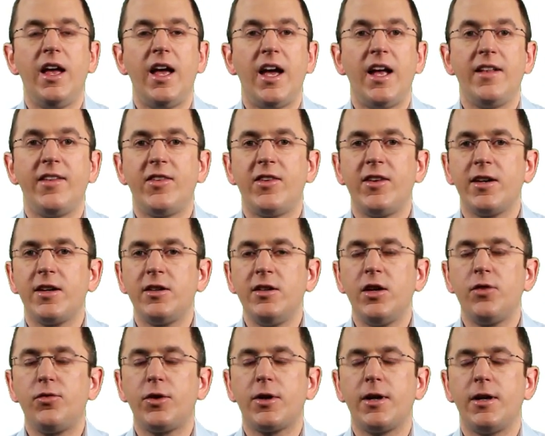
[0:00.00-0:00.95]
and
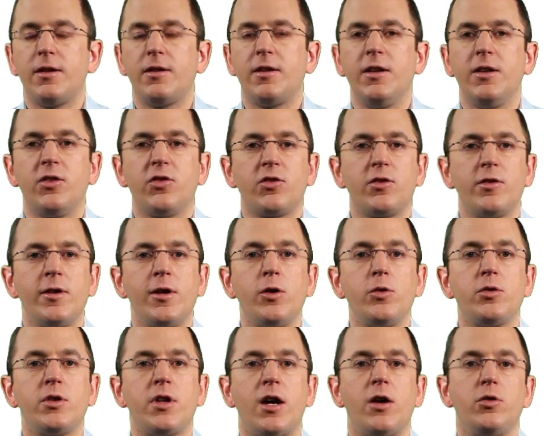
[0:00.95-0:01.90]
significantly
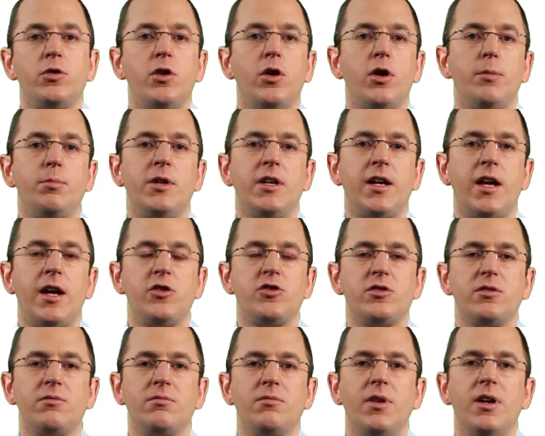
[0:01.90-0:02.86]
slow down your application.